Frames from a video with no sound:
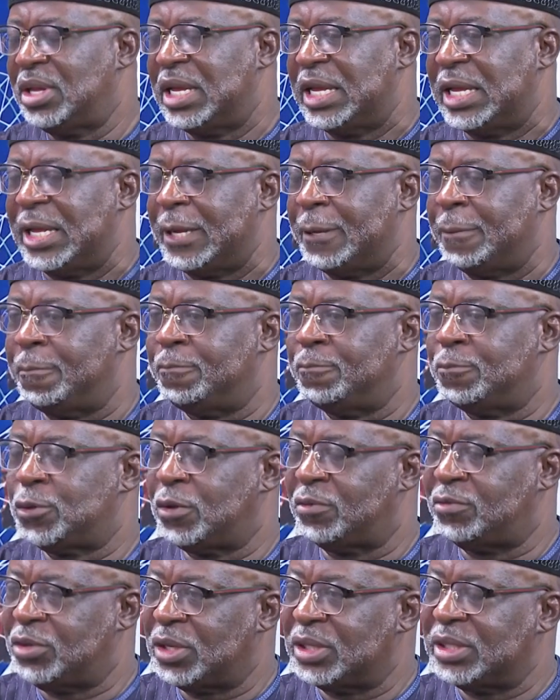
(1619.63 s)
So
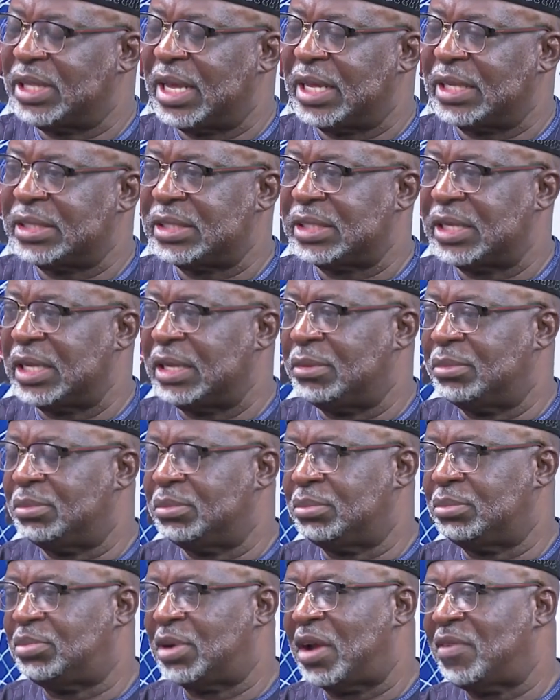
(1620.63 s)
I've done that
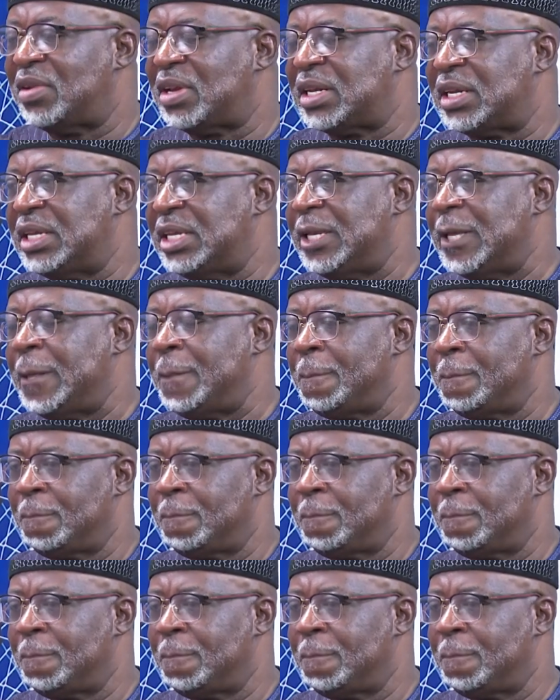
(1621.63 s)
privately.